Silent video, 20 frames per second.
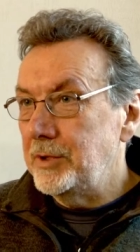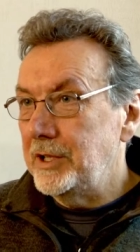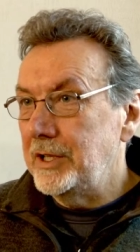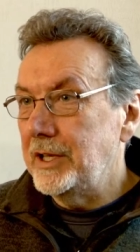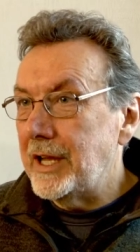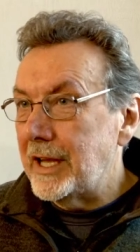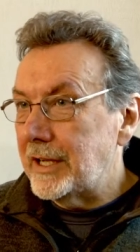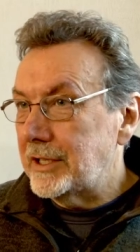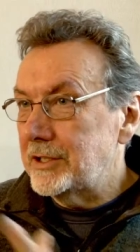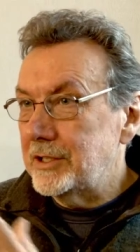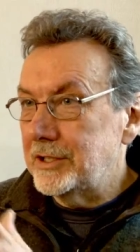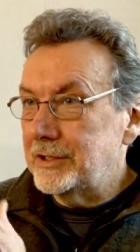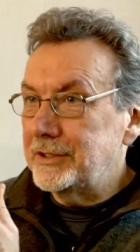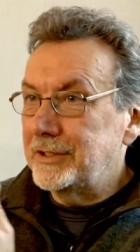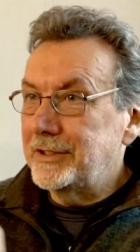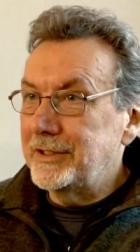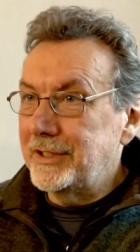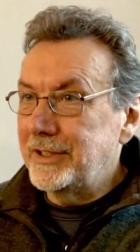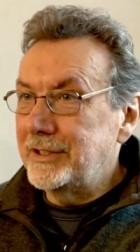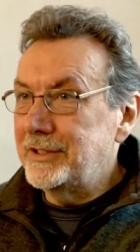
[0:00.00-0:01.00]
be the actors
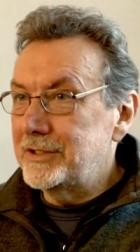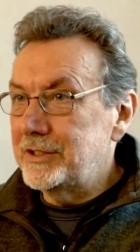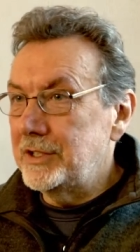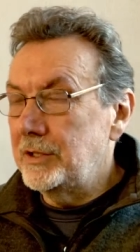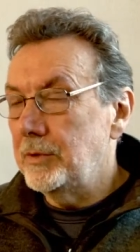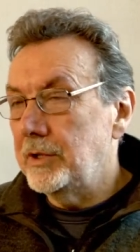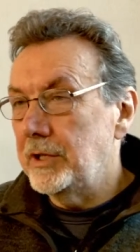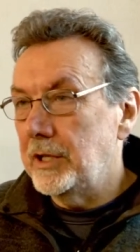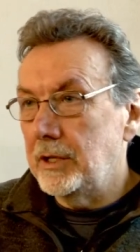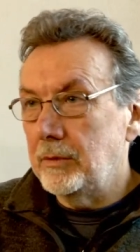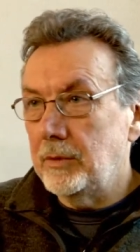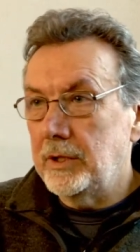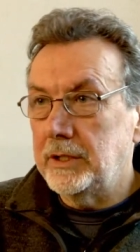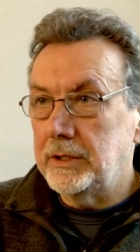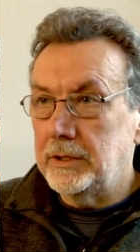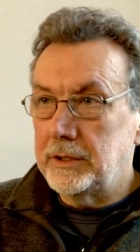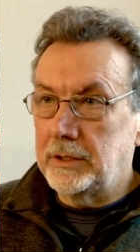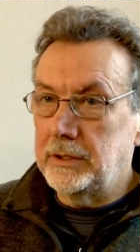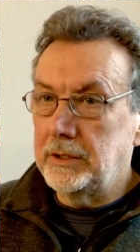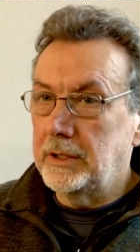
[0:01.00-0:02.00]
and, and see where they
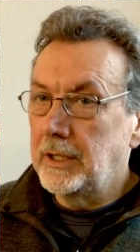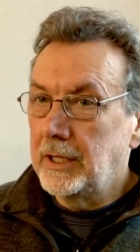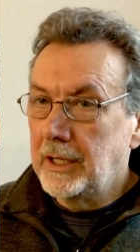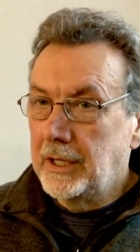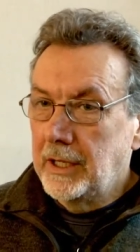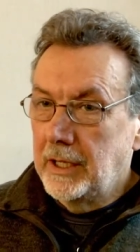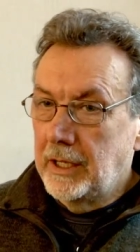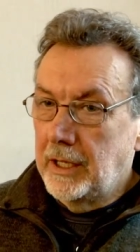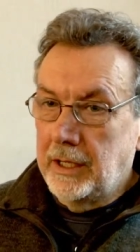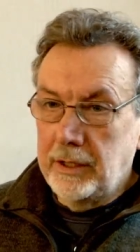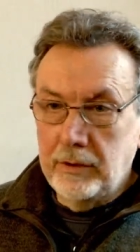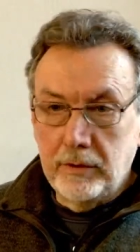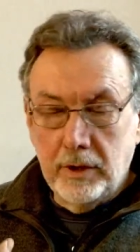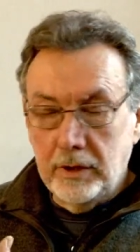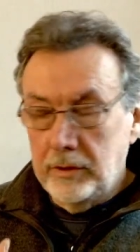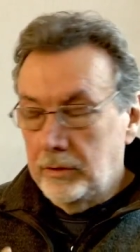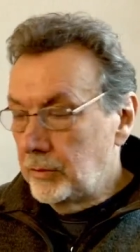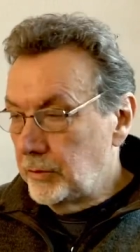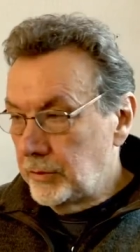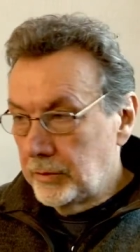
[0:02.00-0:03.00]
went and and,
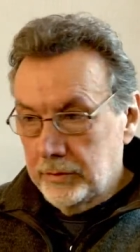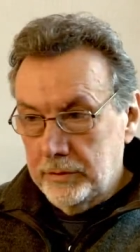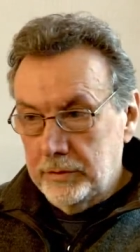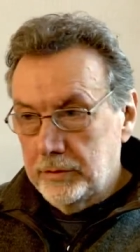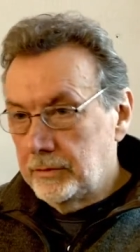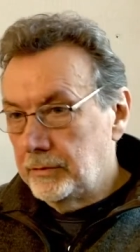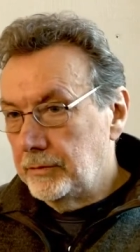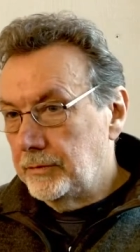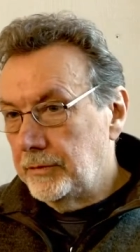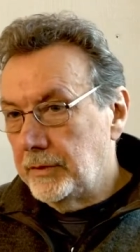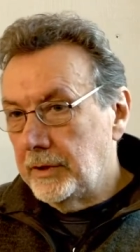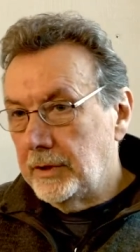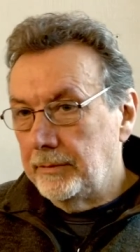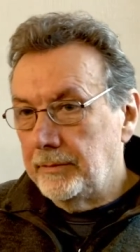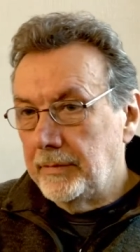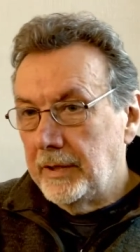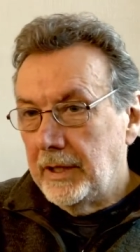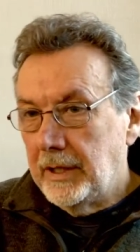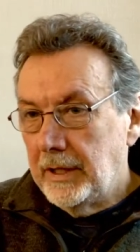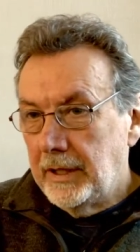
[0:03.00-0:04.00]
and all sorts of
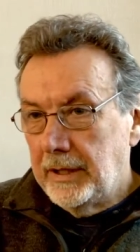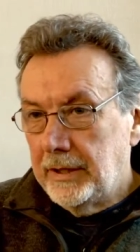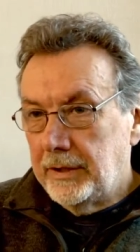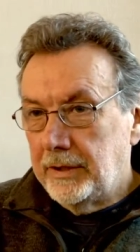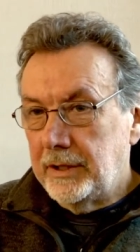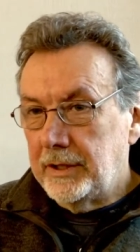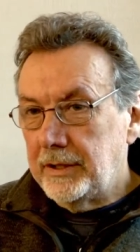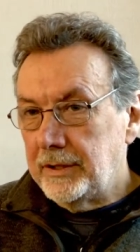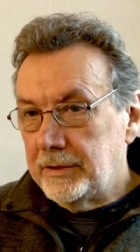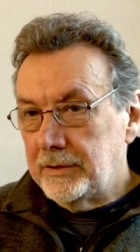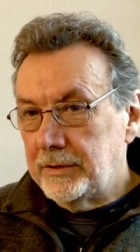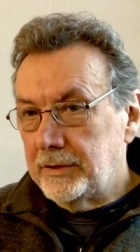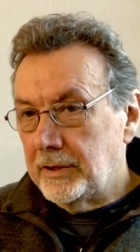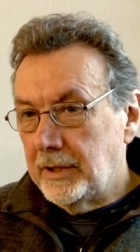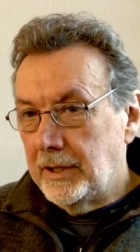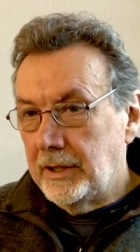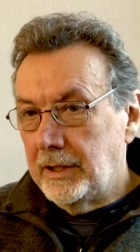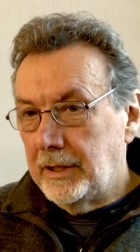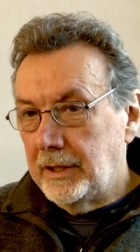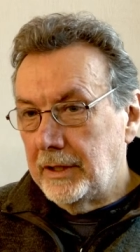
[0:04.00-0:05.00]
um, things
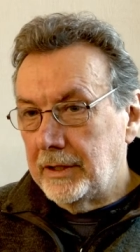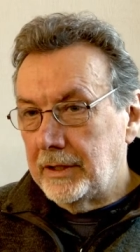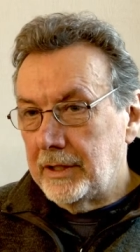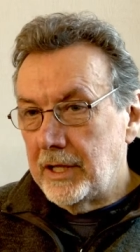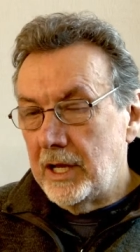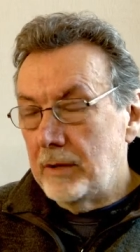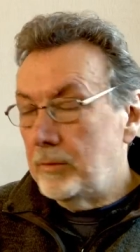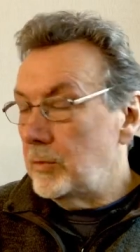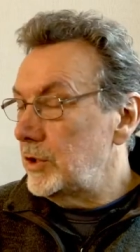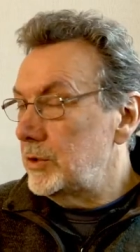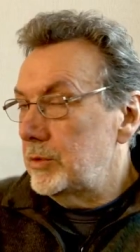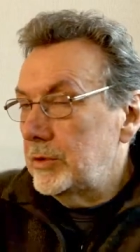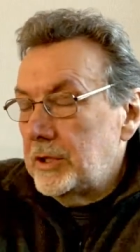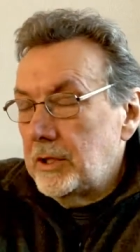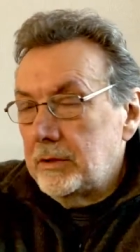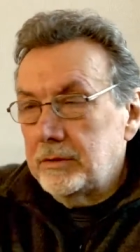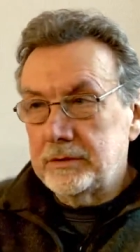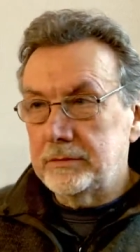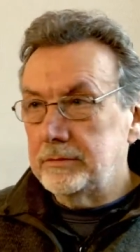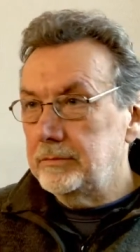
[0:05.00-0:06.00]
uh, came which
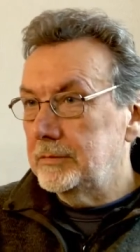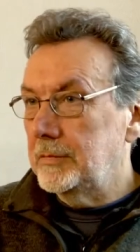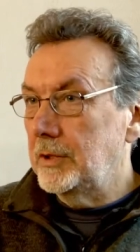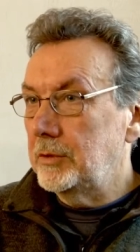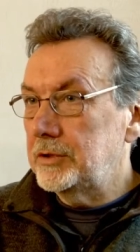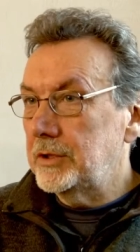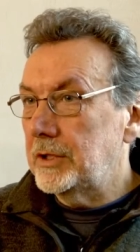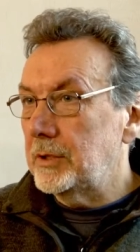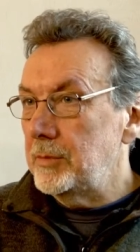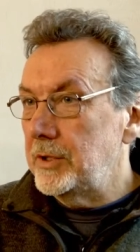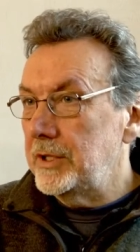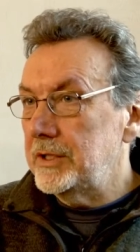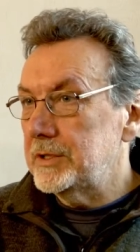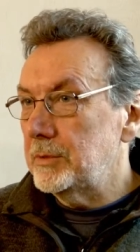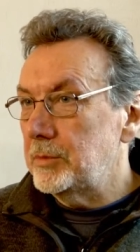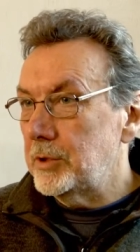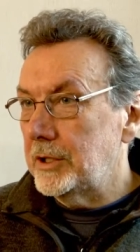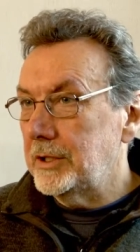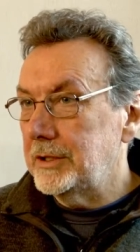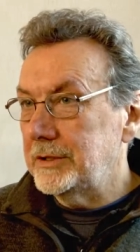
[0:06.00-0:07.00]
which I was it was a complete
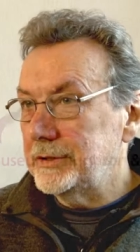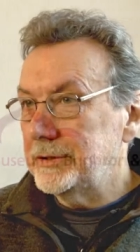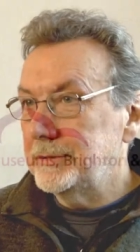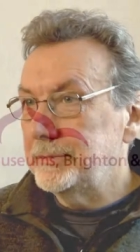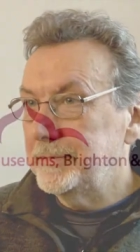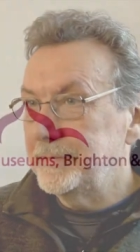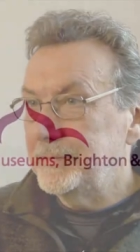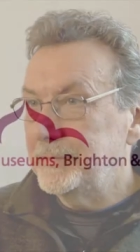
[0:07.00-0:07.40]
surprise